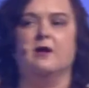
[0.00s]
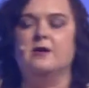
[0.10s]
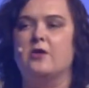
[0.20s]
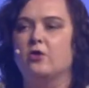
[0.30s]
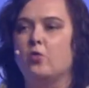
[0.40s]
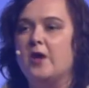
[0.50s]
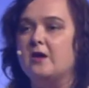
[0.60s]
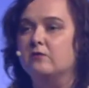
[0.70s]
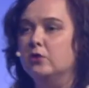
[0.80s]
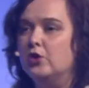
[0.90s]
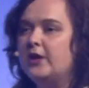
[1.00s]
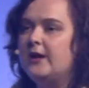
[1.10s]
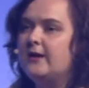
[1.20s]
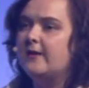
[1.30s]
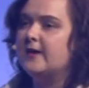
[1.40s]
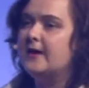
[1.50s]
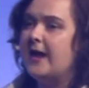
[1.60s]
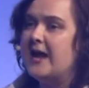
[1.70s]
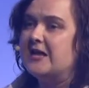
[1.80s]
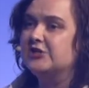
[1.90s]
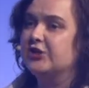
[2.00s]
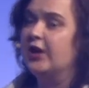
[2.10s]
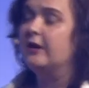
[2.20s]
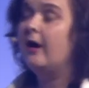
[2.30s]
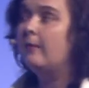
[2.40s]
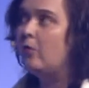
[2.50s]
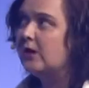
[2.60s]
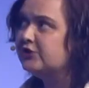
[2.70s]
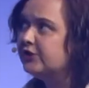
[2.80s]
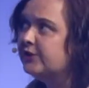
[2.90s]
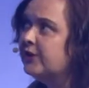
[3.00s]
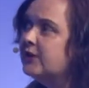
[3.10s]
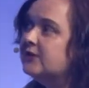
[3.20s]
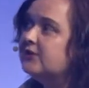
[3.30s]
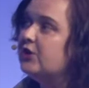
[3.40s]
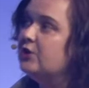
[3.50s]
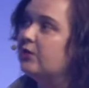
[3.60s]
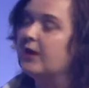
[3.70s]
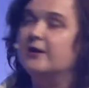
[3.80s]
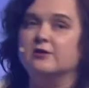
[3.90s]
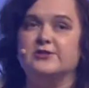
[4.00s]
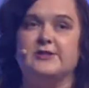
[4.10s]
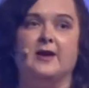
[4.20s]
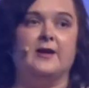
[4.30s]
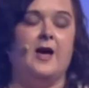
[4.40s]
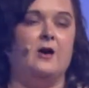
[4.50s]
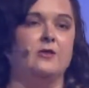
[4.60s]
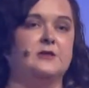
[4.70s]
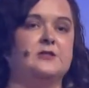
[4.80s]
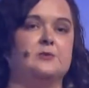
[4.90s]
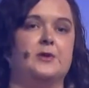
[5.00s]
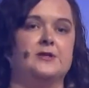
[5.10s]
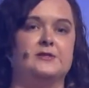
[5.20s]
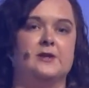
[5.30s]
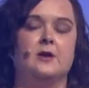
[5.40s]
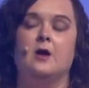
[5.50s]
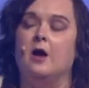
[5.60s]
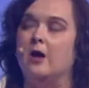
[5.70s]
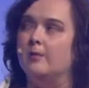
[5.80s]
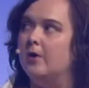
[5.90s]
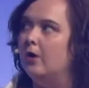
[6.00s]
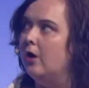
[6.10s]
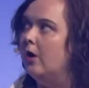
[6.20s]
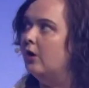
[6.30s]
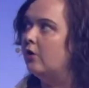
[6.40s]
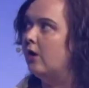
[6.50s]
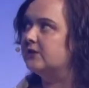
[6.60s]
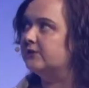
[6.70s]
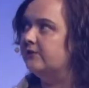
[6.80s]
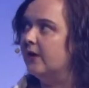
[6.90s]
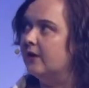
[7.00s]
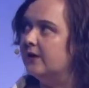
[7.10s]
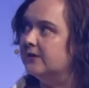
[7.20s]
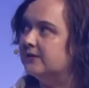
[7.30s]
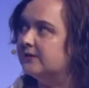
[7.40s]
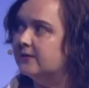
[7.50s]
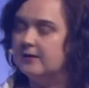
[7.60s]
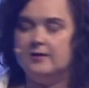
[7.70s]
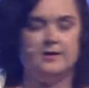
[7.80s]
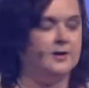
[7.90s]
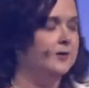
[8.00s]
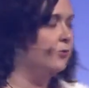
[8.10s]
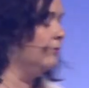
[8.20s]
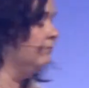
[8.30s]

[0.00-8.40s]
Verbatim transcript: another way of looking at that age and income question, so you could understand how this splits um, across various uh,